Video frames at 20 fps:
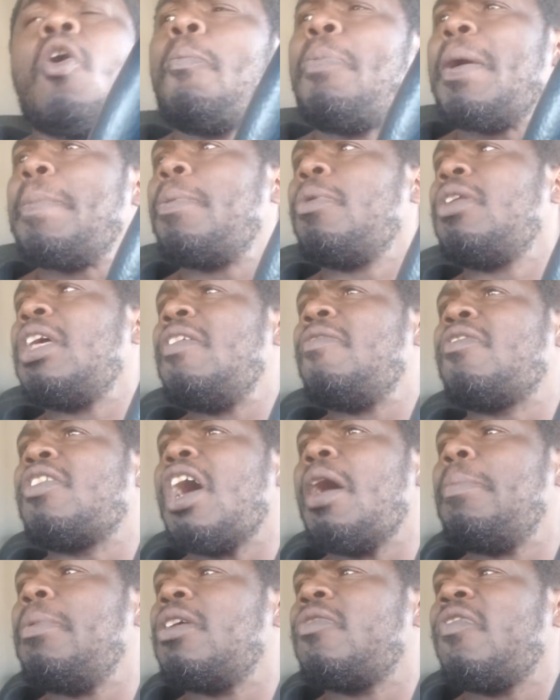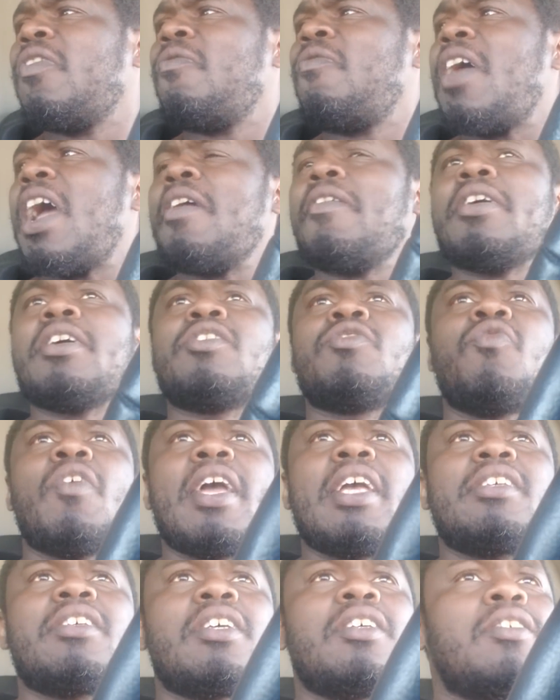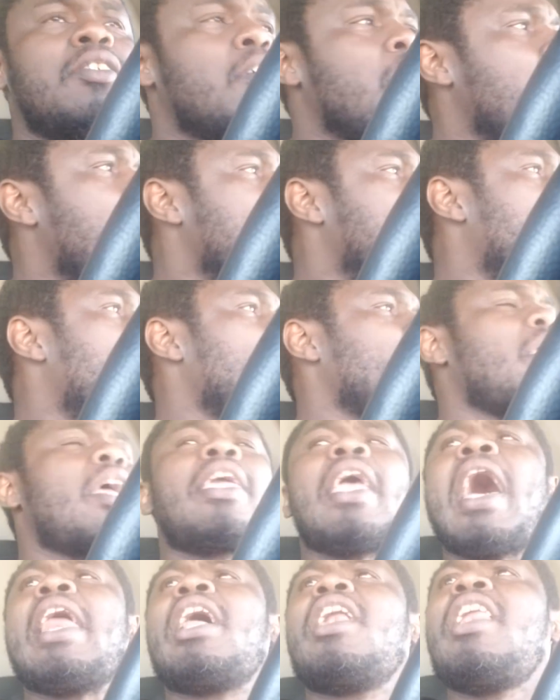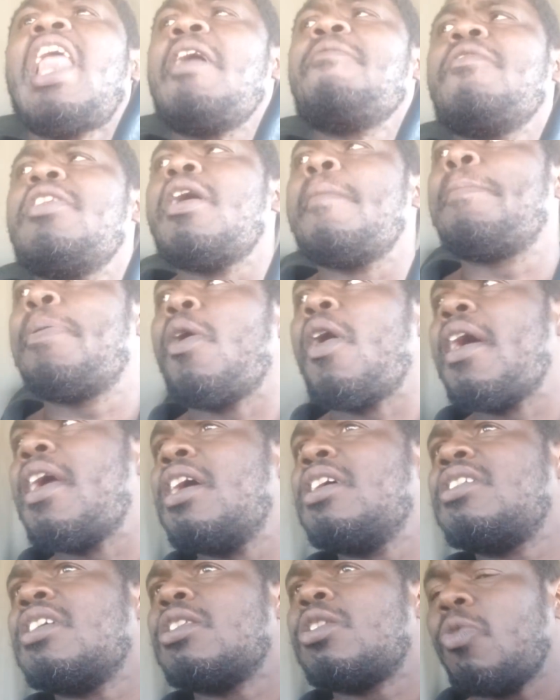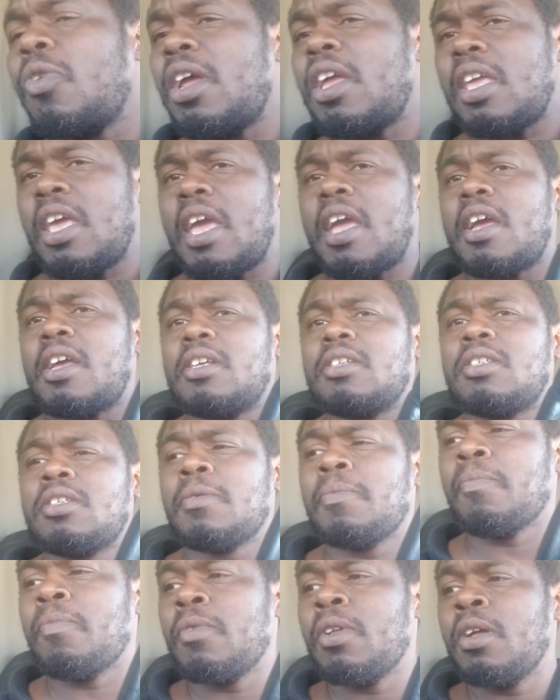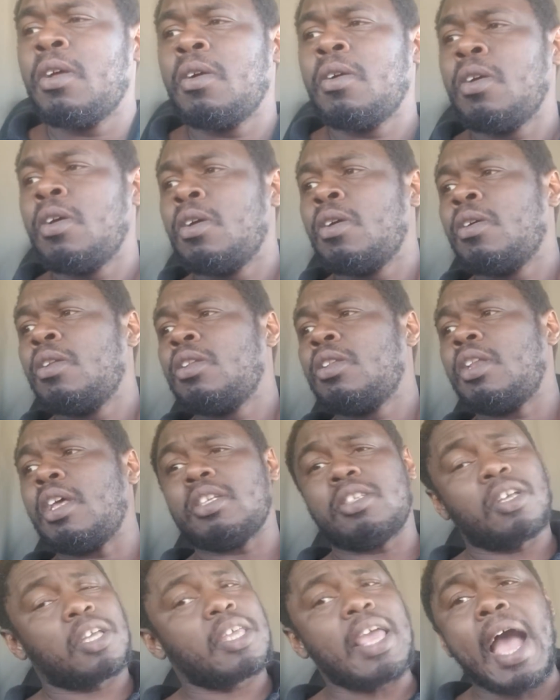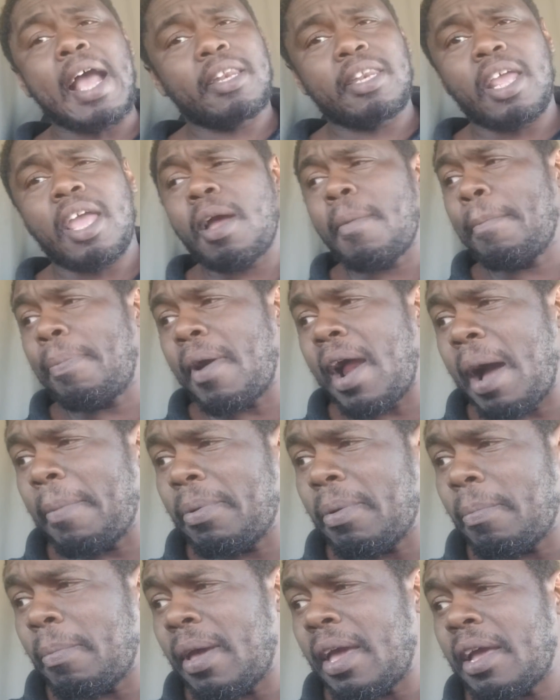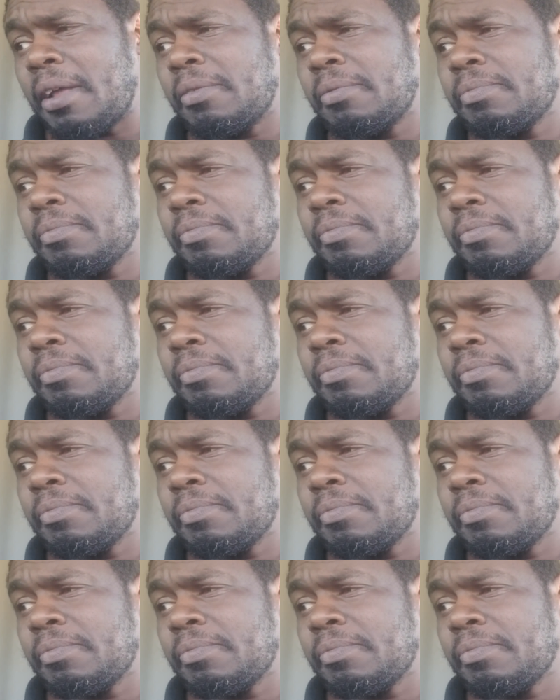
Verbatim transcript: people leave companies for various reasons, but when you got 11 employers in three years, there's a goddamn problem, man.